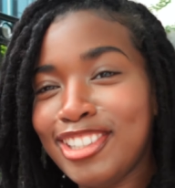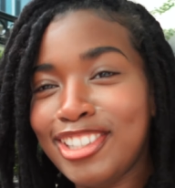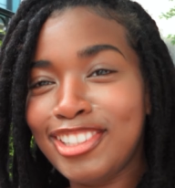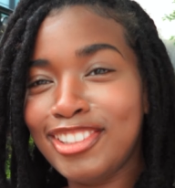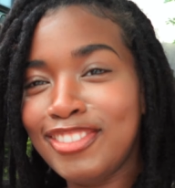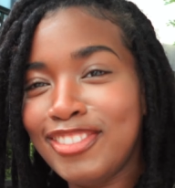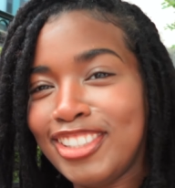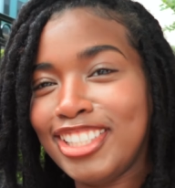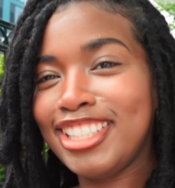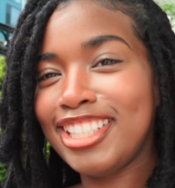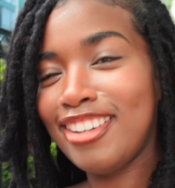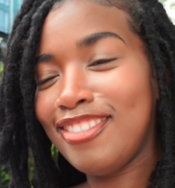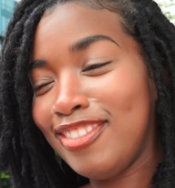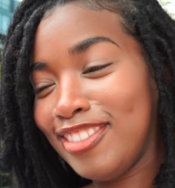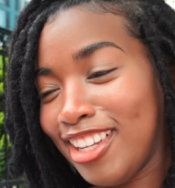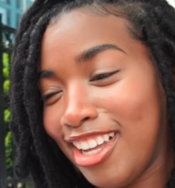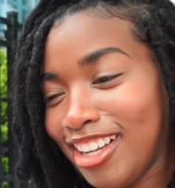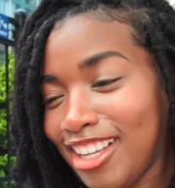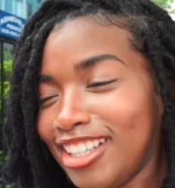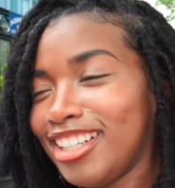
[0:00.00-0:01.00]
nervous.
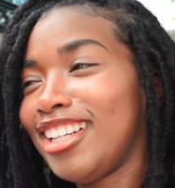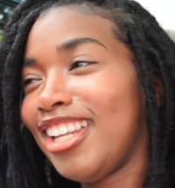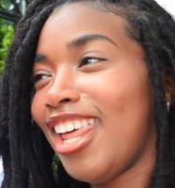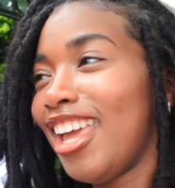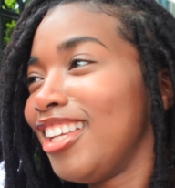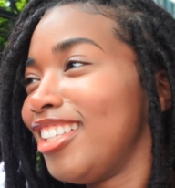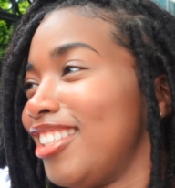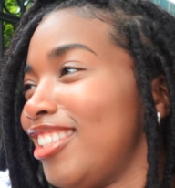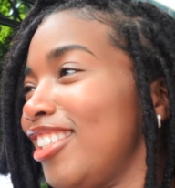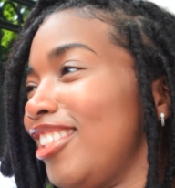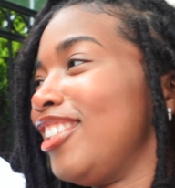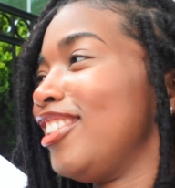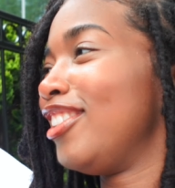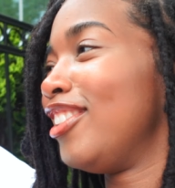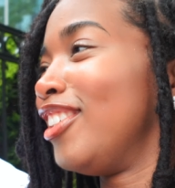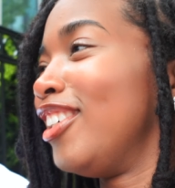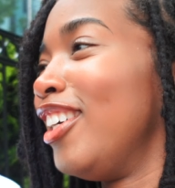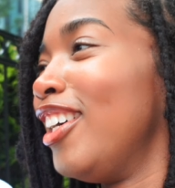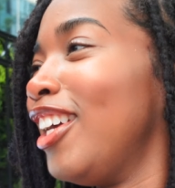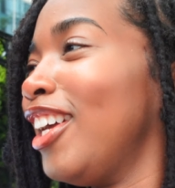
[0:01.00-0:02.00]
I'm not gonna lie to you.